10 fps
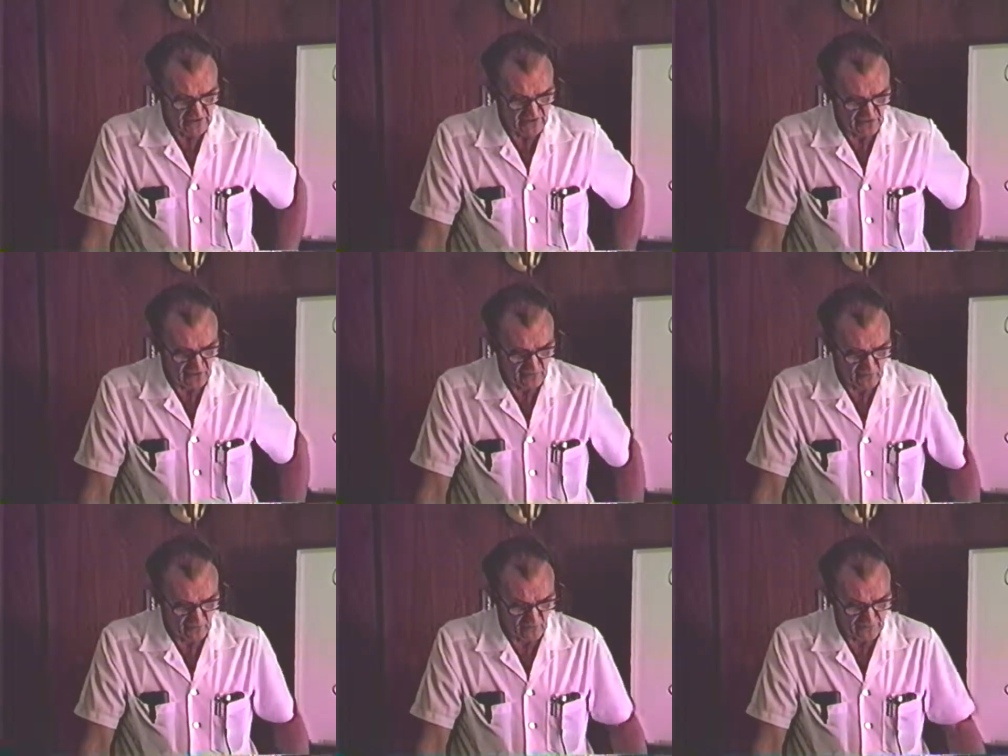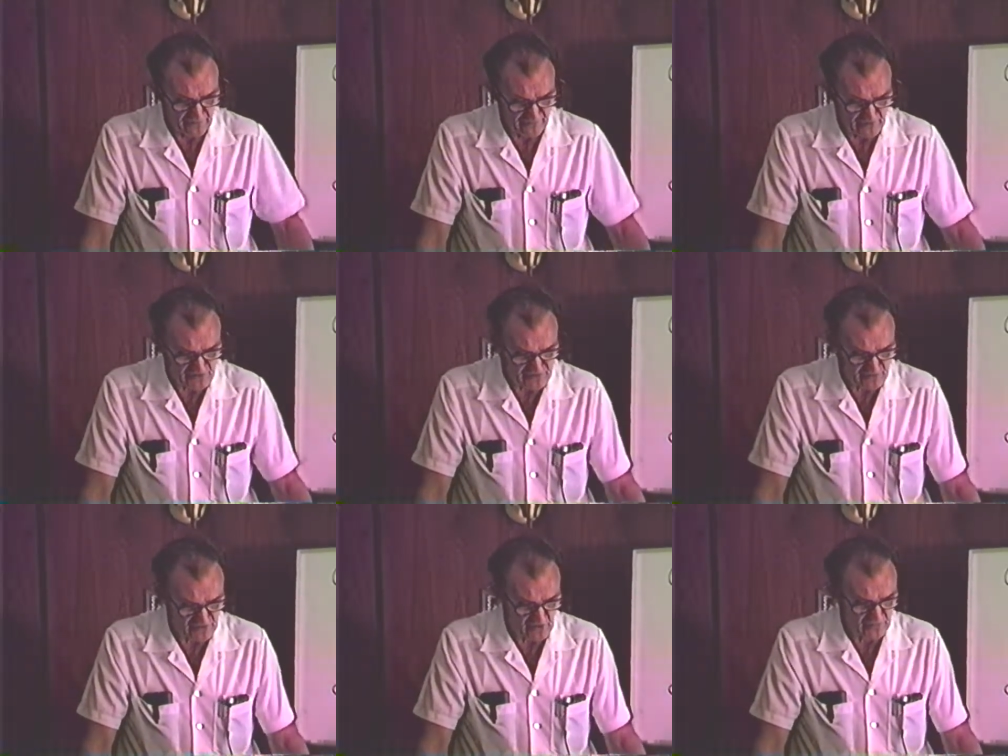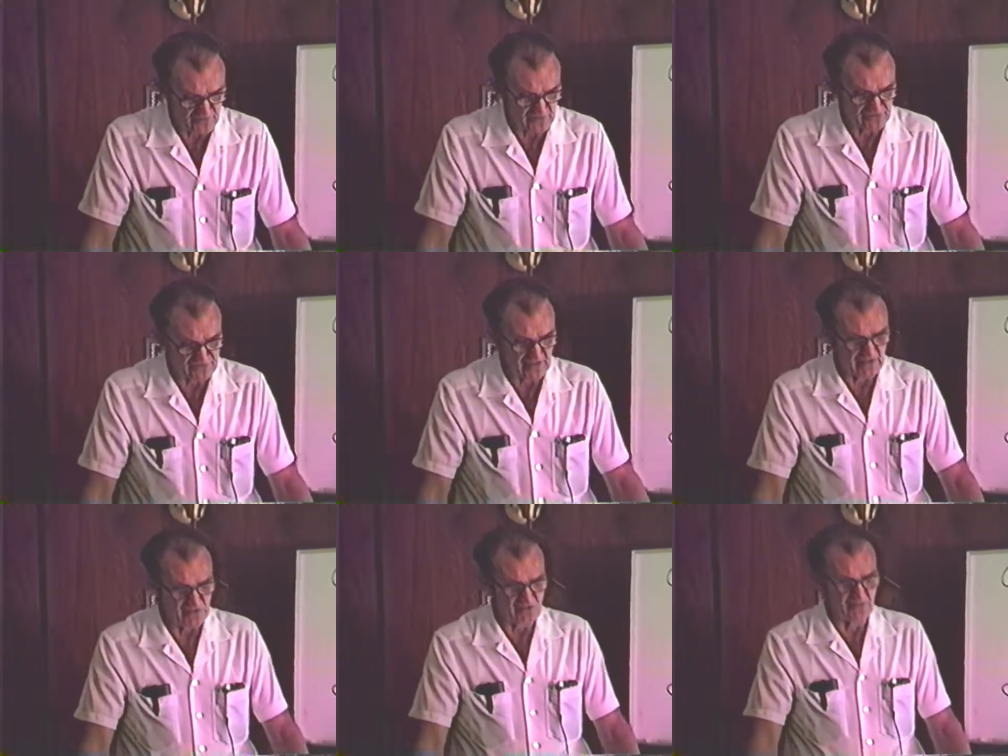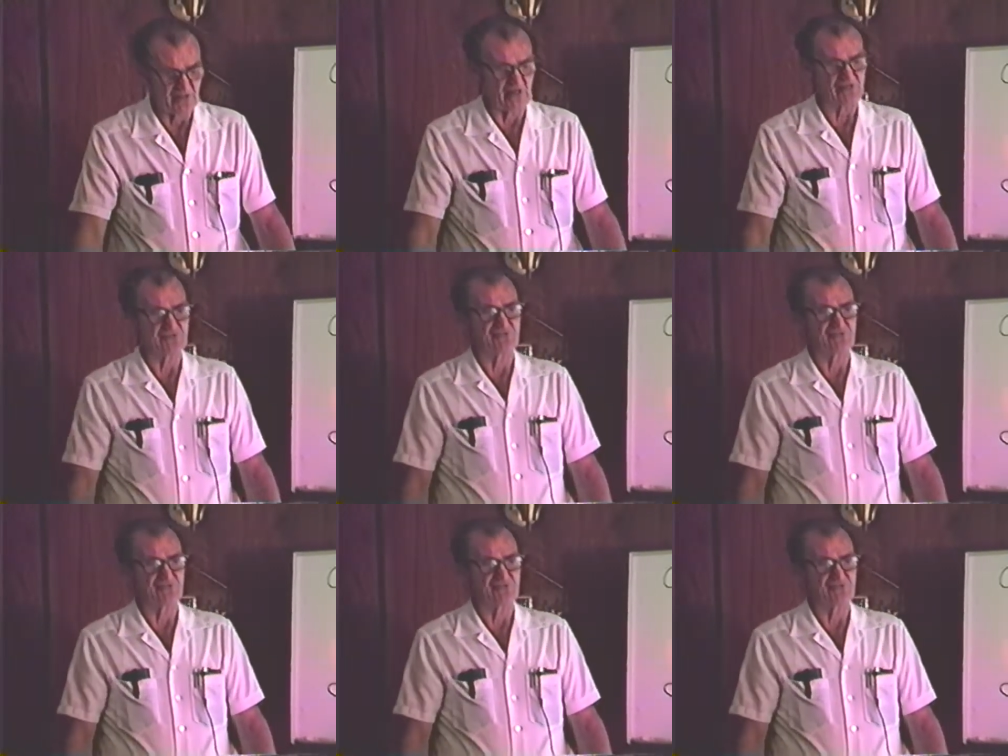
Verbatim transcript: no more than the friends of Job could understand his humiliation